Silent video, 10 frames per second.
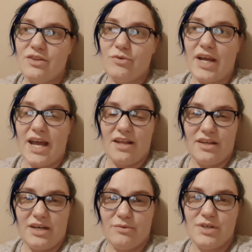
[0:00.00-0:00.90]
the
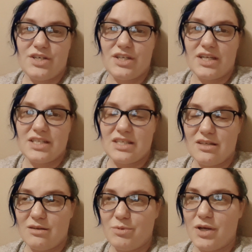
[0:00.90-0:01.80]
reality when she gets a
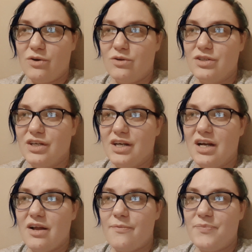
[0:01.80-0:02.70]
little bit
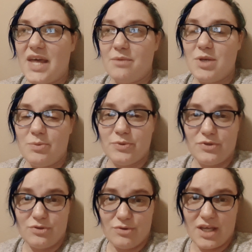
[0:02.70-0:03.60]
older that people
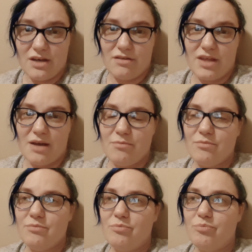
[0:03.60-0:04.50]
do kill
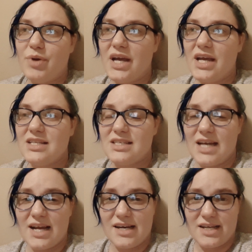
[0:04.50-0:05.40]
them, but it's
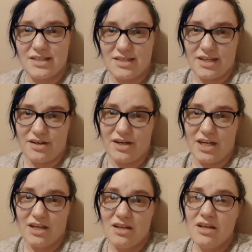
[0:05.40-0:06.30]
not
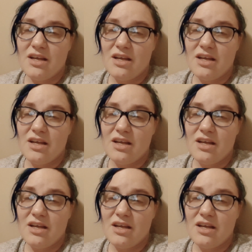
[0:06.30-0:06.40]
necessary.